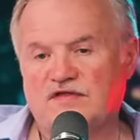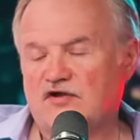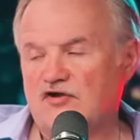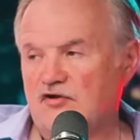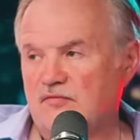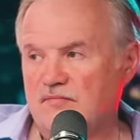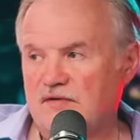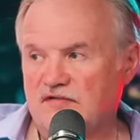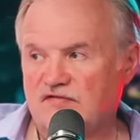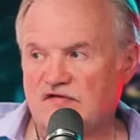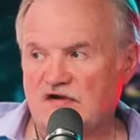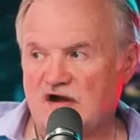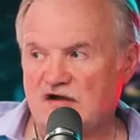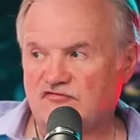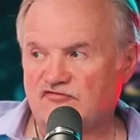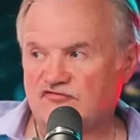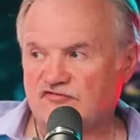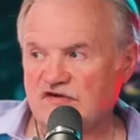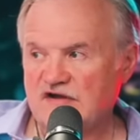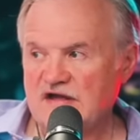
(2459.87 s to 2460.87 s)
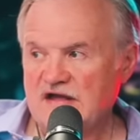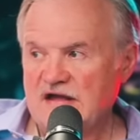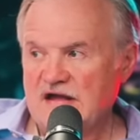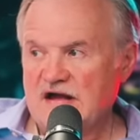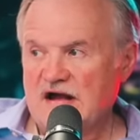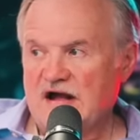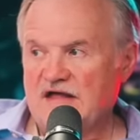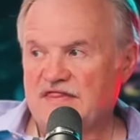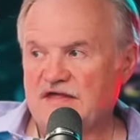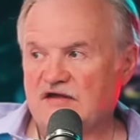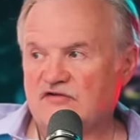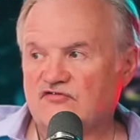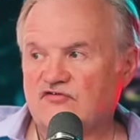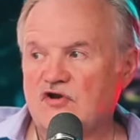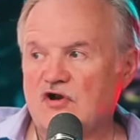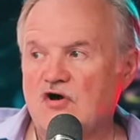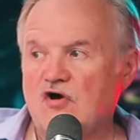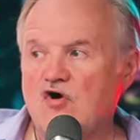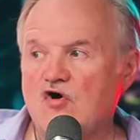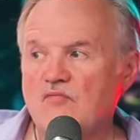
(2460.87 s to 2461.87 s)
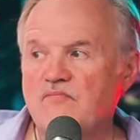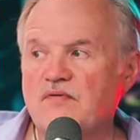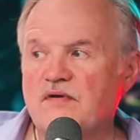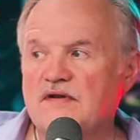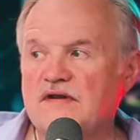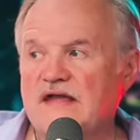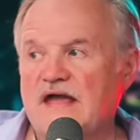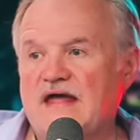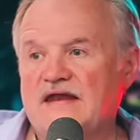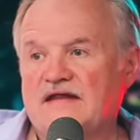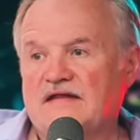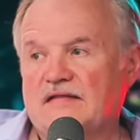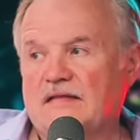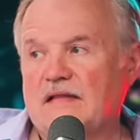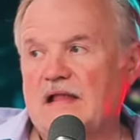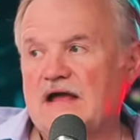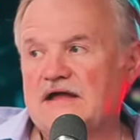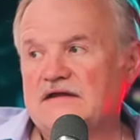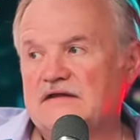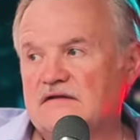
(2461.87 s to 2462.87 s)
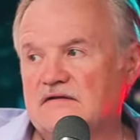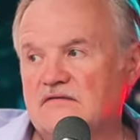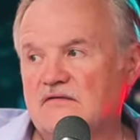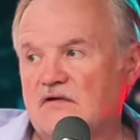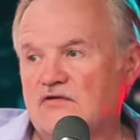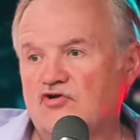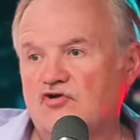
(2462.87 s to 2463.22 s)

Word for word: think you're going to be touched. I think it's going to open and enlighten.